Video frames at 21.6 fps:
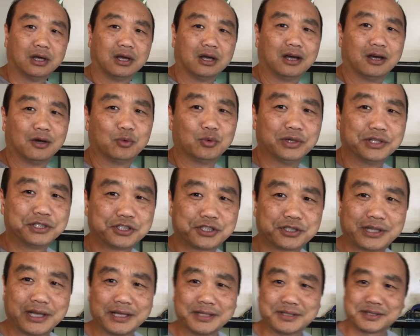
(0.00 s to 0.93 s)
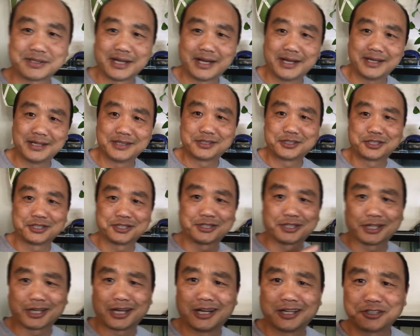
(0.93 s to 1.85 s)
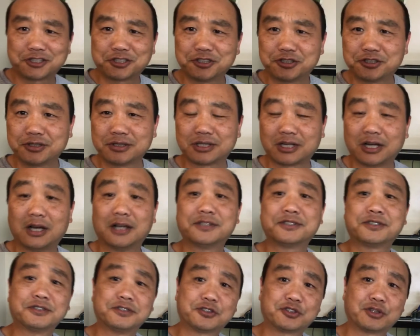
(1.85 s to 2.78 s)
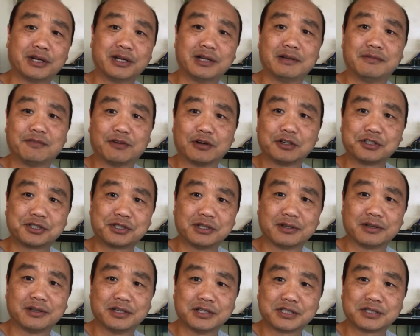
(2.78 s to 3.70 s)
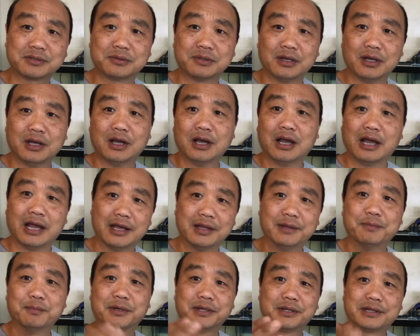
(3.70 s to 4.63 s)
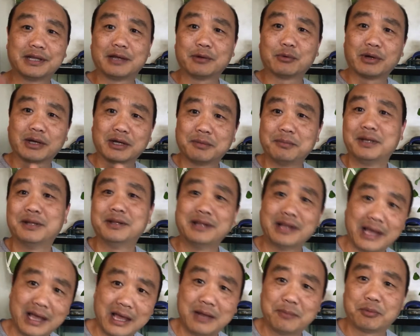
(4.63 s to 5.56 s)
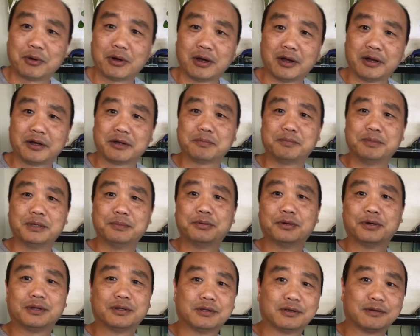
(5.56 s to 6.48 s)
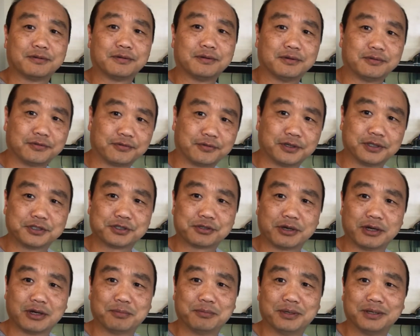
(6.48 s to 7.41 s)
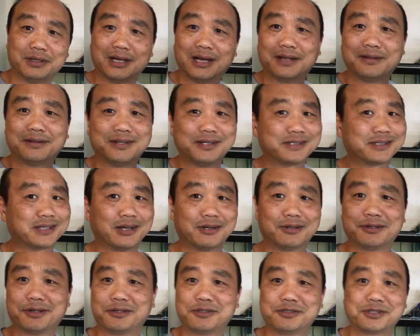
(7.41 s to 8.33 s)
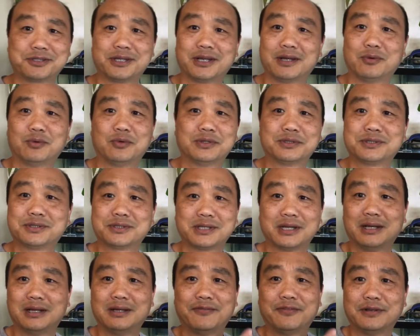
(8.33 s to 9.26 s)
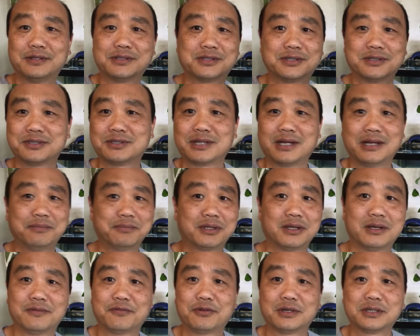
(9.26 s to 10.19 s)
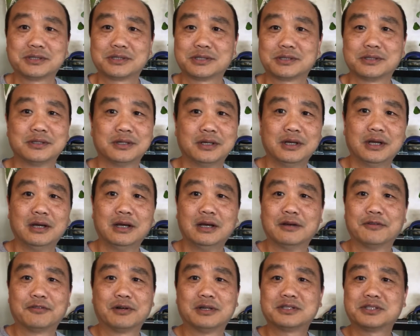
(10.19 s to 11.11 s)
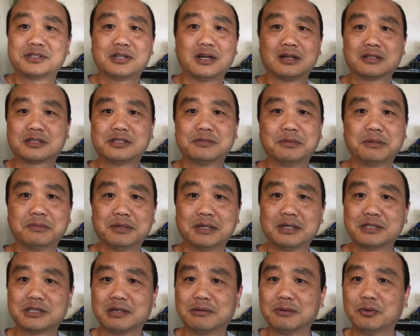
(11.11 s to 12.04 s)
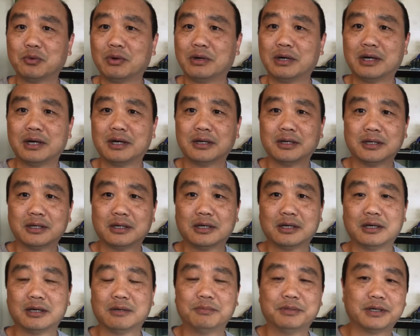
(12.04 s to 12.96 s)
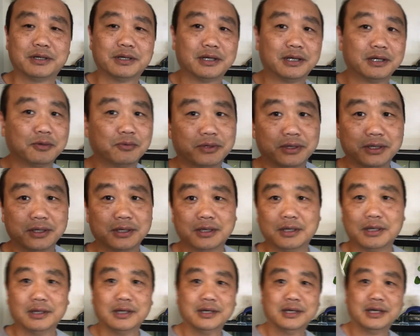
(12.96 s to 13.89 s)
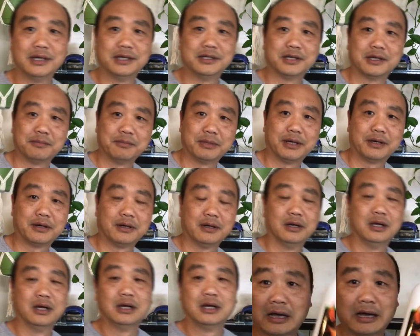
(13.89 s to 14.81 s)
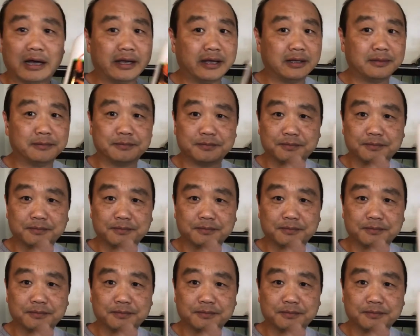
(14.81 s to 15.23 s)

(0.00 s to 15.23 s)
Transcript: which they say is just a concentrated version of this, but they recommend that product be put in the refrigerator, but not this. I don't understand if it's the same thing. Fritz, talk to me, man. Tell me why. But anyway, it doesn't matter. I